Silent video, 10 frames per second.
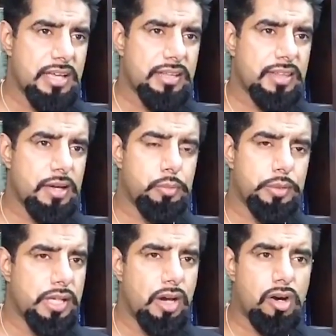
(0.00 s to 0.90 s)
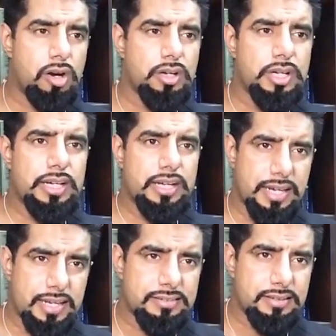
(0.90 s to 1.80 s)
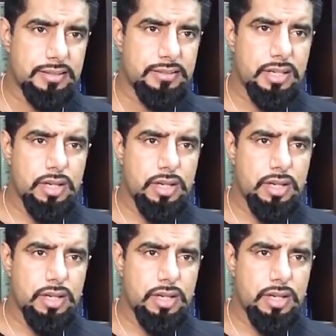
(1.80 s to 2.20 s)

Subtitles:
that we are connected.